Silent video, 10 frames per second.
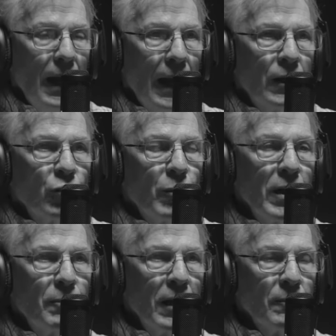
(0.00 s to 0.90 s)
And there will
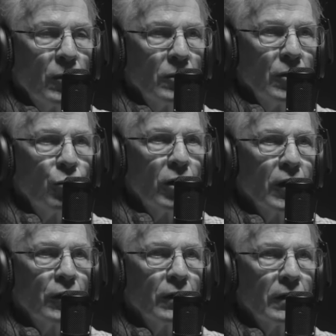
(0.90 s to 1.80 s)
be people who will
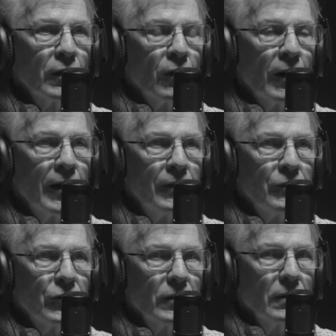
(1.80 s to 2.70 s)
go to their
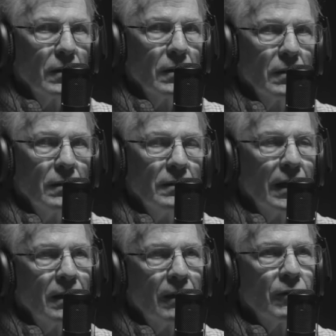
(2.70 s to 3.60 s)
graves
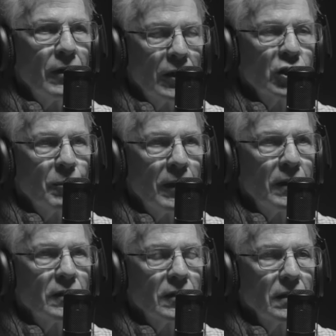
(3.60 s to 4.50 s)
that never
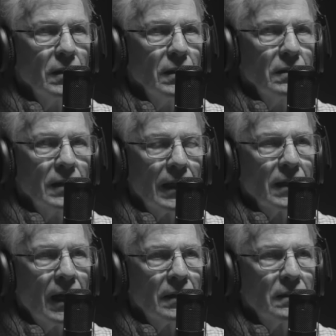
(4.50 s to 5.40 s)
experience that
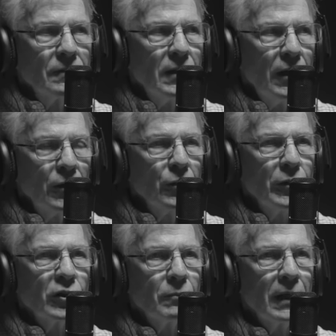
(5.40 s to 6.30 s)
kind of
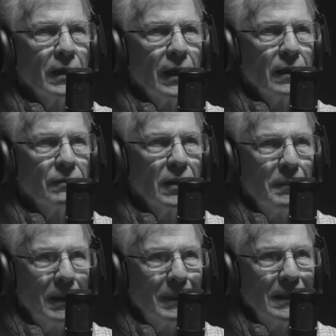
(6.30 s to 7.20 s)
heroism, that kind of
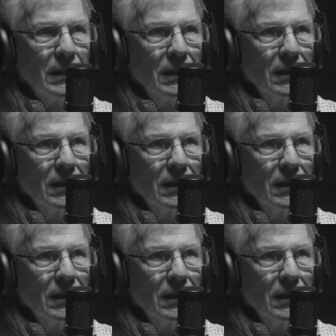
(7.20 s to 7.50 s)
commitment,